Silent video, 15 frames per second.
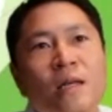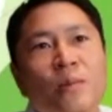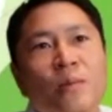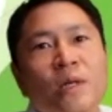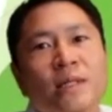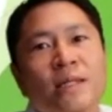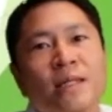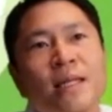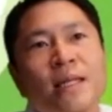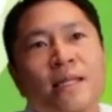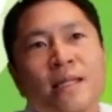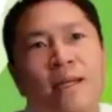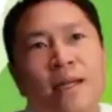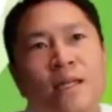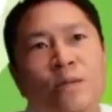But these
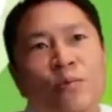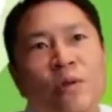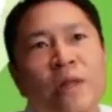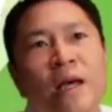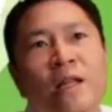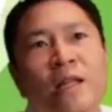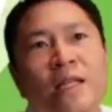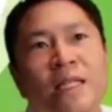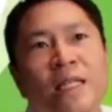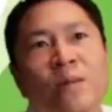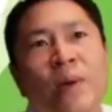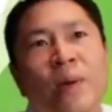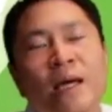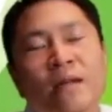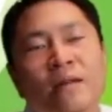days with
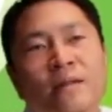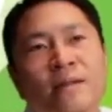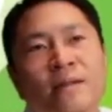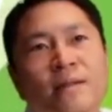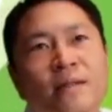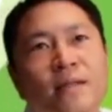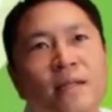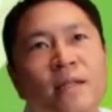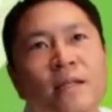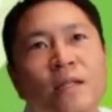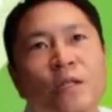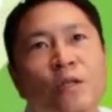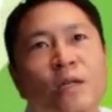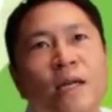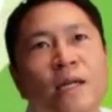LED panels,
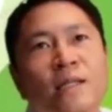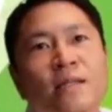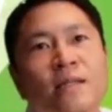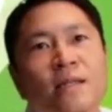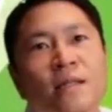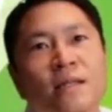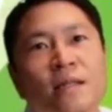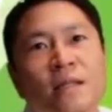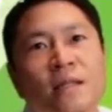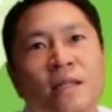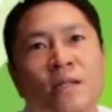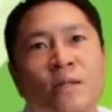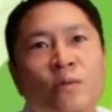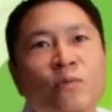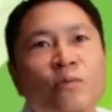you get
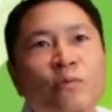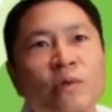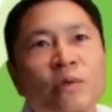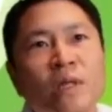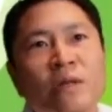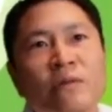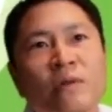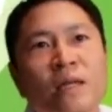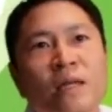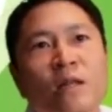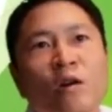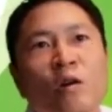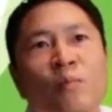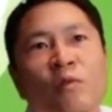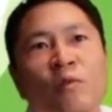these really, really
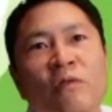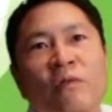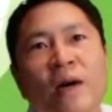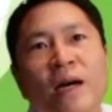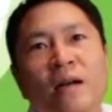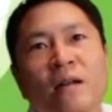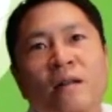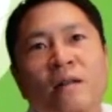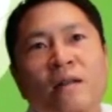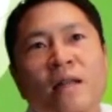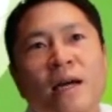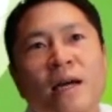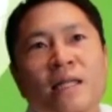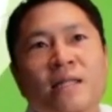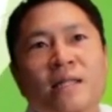low profile
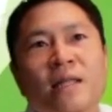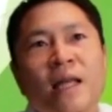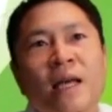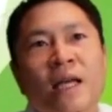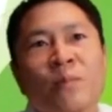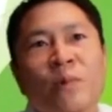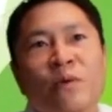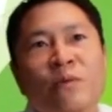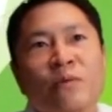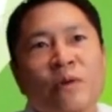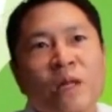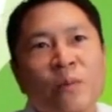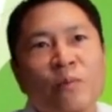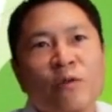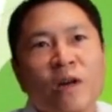lights that can be
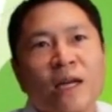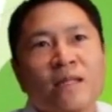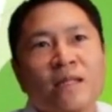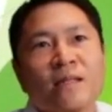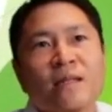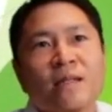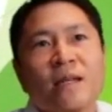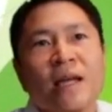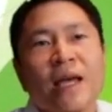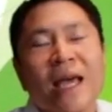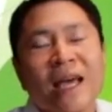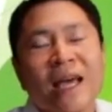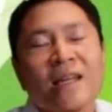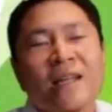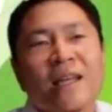really bright
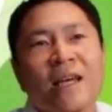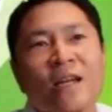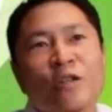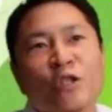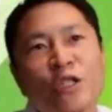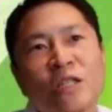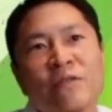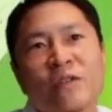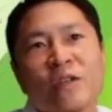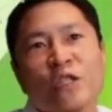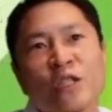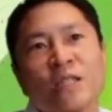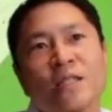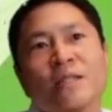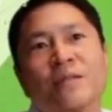and energy
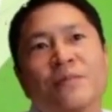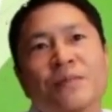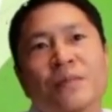efficient.